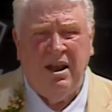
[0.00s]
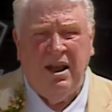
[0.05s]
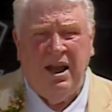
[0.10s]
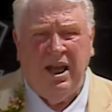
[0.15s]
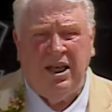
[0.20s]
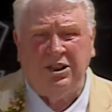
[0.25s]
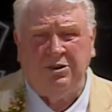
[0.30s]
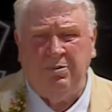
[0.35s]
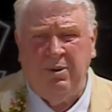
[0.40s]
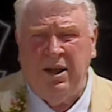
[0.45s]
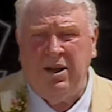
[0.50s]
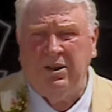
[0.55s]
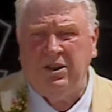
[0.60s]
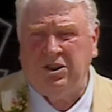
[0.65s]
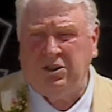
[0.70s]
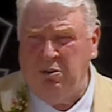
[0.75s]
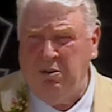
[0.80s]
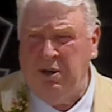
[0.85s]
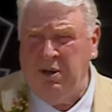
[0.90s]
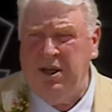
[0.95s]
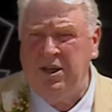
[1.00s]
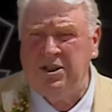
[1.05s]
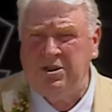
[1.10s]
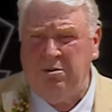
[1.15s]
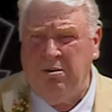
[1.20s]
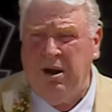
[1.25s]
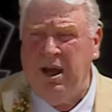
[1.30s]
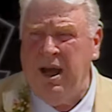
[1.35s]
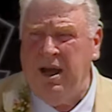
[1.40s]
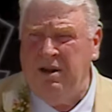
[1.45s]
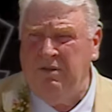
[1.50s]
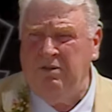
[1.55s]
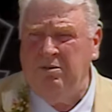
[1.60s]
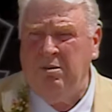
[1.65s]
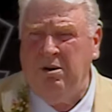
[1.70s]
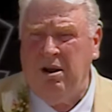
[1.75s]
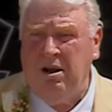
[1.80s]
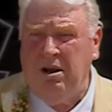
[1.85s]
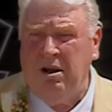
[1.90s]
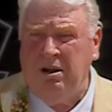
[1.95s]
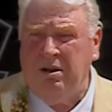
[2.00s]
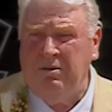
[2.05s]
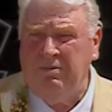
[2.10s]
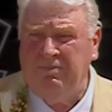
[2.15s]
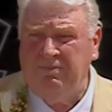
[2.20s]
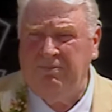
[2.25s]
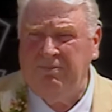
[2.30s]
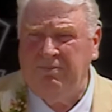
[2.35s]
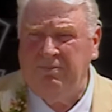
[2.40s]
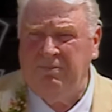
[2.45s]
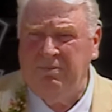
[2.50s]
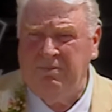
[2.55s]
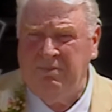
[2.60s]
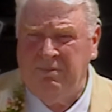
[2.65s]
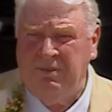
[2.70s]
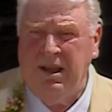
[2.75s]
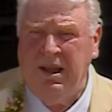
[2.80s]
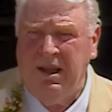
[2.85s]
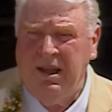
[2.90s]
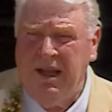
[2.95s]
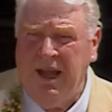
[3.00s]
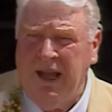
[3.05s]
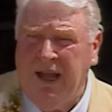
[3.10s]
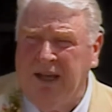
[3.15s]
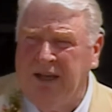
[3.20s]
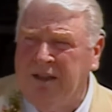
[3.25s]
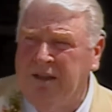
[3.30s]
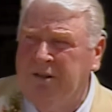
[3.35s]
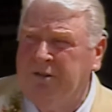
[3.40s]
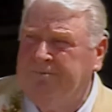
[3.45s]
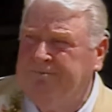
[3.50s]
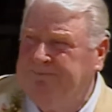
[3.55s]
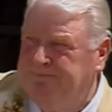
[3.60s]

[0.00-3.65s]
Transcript: has been the sweetest ride of them all. Thank you.